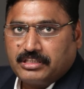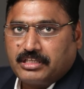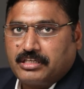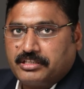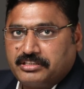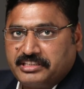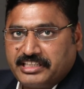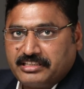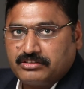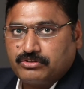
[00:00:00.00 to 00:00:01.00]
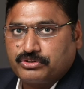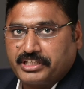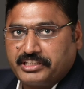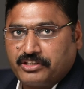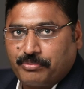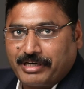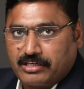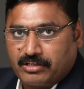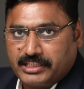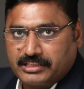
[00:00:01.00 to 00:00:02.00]
uh, Indian Society of
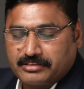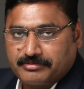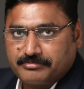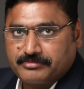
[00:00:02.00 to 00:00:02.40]
Hydraulics.